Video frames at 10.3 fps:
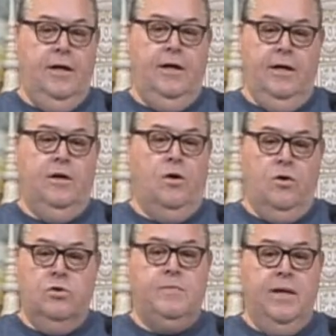it all
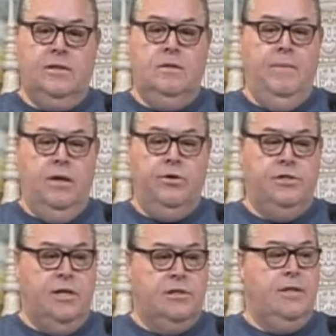goes back to the
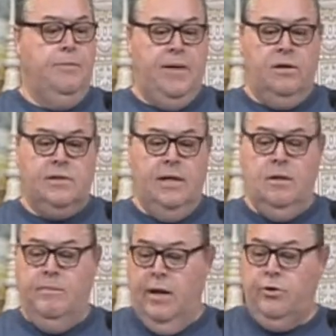boundaries. They stepped outside the
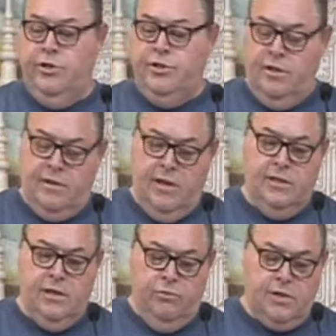boundaries. The
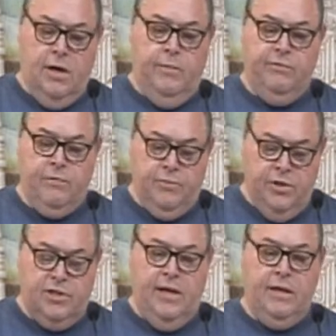things that was coming from the
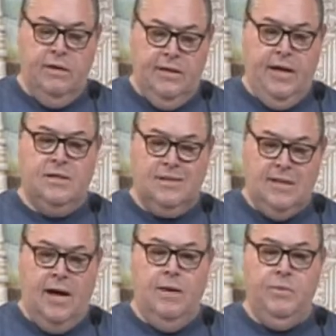sacred desk,
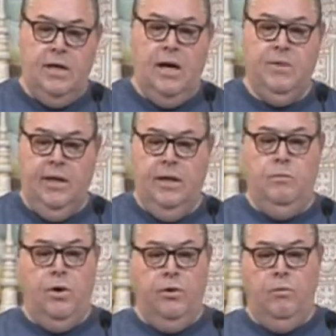time and time again,
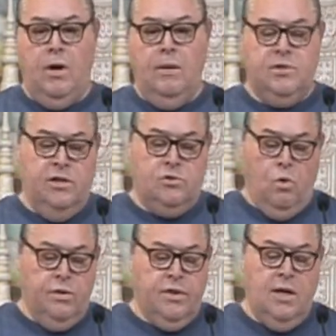Brother Rob says
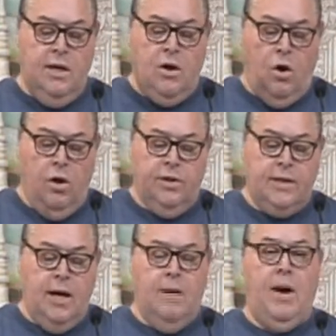one thing all the
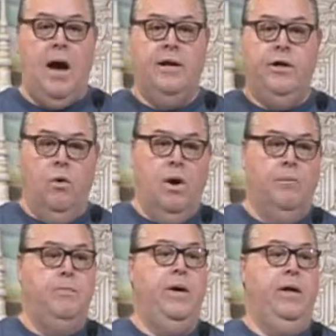time. I know I'm
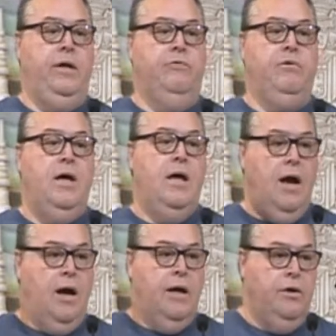repetitive.
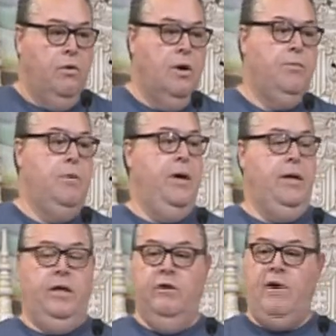I know I'm
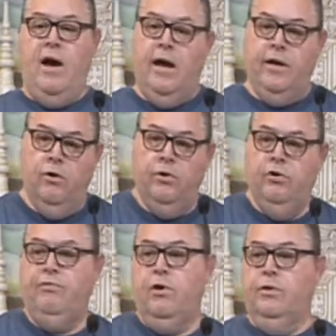repetitive. I know
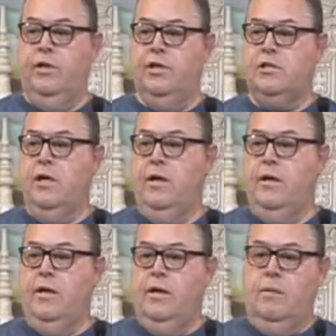you've heard this,
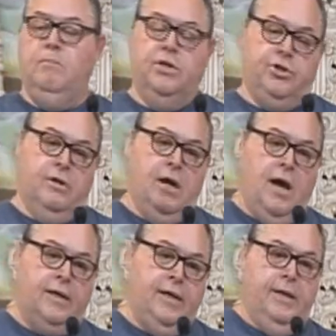but you're
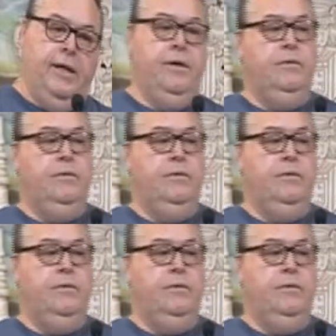not getting it.